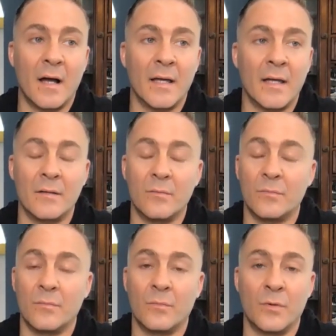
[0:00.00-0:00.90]
it
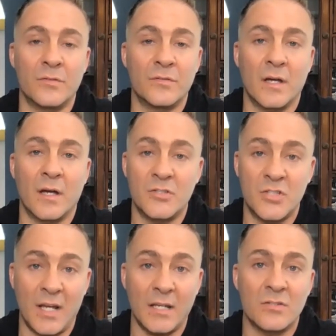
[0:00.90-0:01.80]
was a
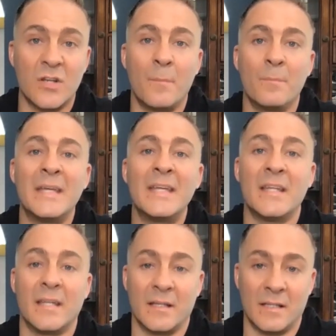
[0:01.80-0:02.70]
change
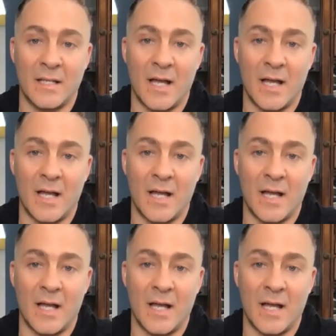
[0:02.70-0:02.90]
immediately.